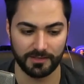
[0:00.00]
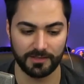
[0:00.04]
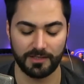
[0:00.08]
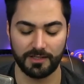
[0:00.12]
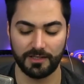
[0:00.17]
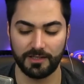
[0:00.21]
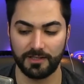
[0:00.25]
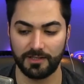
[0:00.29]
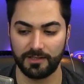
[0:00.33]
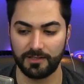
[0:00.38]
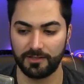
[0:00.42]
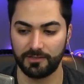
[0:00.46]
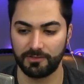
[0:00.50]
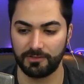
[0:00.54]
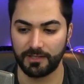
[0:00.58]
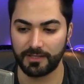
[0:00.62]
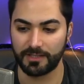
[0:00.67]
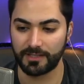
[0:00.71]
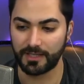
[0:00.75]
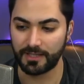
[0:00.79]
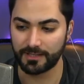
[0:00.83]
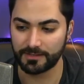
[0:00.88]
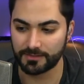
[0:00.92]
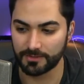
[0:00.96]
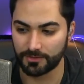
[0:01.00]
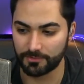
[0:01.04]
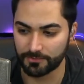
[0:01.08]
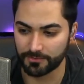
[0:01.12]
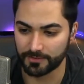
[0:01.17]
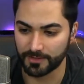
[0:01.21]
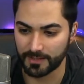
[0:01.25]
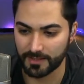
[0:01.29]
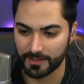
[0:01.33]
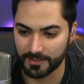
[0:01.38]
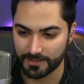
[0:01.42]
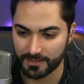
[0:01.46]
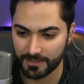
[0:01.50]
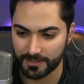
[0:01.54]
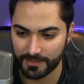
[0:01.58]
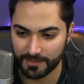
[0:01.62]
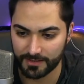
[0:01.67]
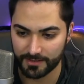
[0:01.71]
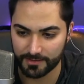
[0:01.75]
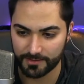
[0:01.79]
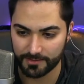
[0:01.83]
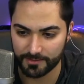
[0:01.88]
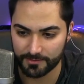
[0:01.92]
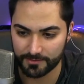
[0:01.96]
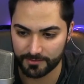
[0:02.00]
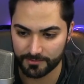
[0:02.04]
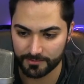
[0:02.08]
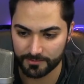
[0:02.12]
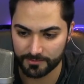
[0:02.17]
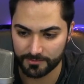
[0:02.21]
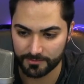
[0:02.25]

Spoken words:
Oh, I don't think I can.